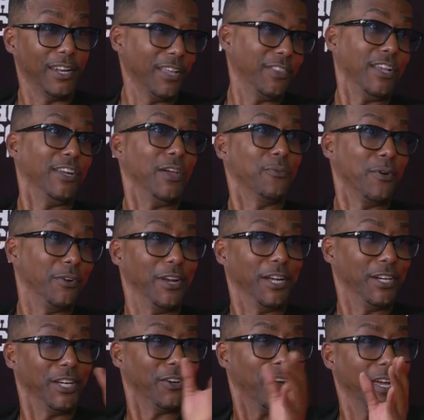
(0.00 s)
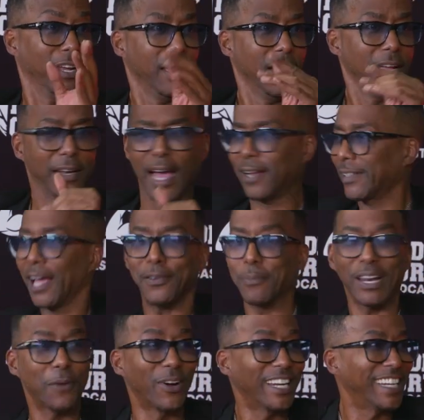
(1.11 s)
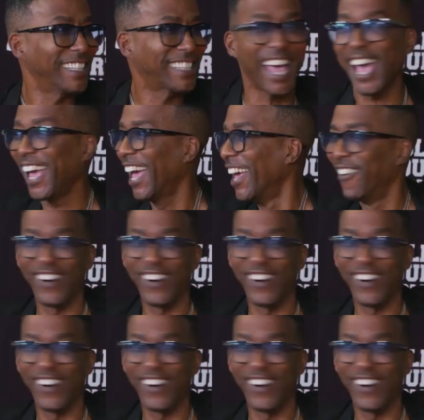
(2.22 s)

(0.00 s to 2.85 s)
They think mm-hmm. they wrote it, they're going to get credit. 9 times, they'll be like, what did he say?